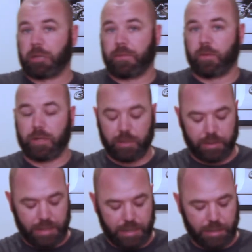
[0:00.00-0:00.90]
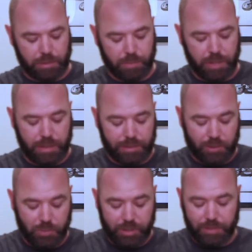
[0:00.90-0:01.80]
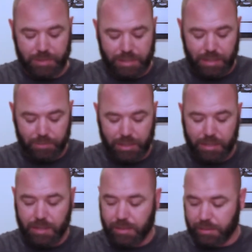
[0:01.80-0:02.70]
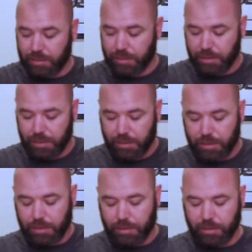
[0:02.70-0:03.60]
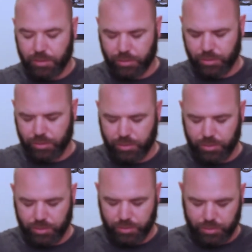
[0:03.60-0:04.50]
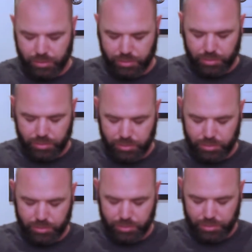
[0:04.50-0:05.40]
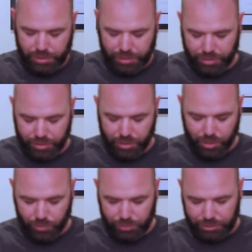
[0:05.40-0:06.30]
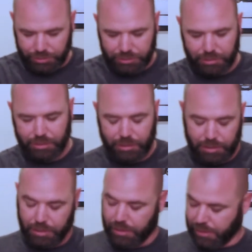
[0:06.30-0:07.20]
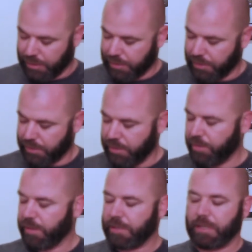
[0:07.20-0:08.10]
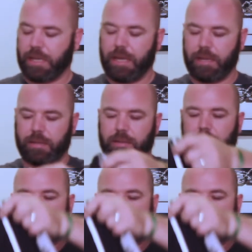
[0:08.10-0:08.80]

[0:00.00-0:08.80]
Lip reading: No idea what that is, but let's open it up and see because, oh, look at those. Oh, this is nice.